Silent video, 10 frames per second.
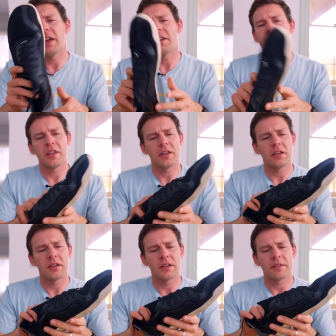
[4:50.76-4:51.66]
found
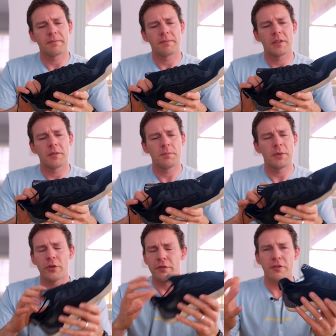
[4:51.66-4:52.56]
that
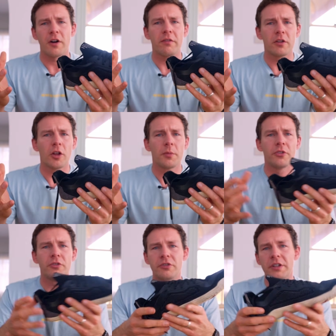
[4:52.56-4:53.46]
beyond 5
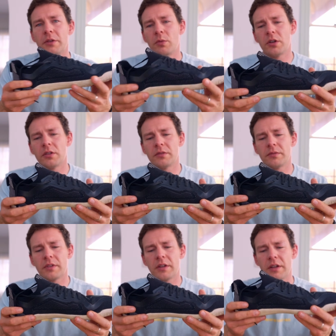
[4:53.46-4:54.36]
kilometers, you really want
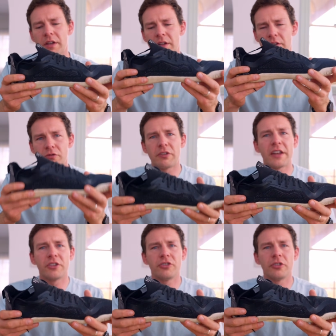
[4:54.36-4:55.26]
a
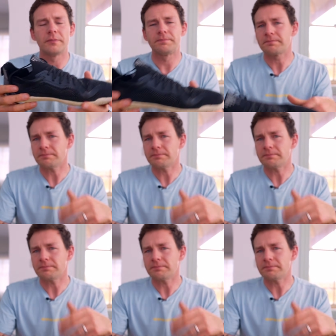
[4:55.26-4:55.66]
running shoe.